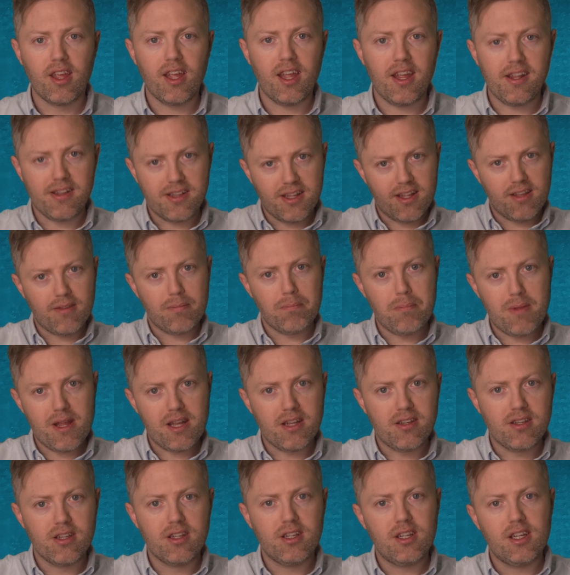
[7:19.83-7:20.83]
in this
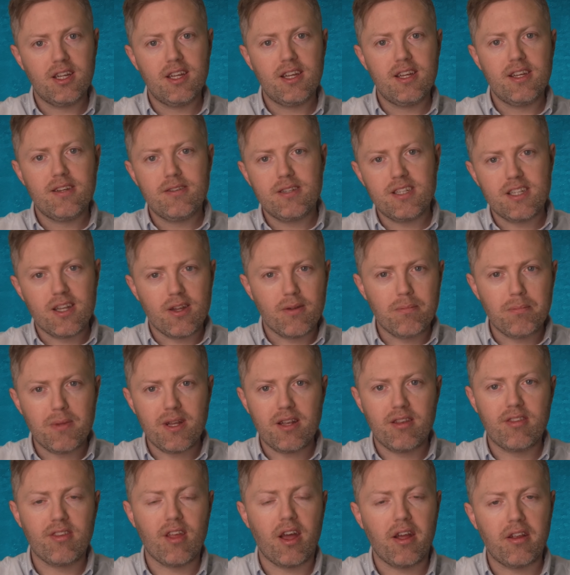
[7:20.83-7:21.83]
mid, you know,
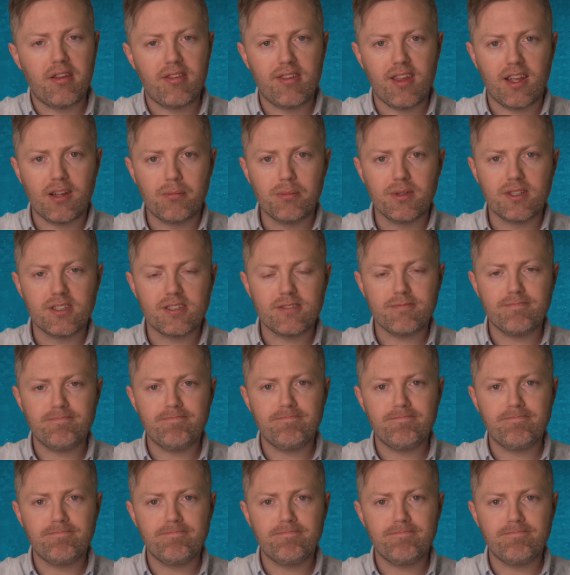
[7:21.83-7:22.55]
mid-size segment?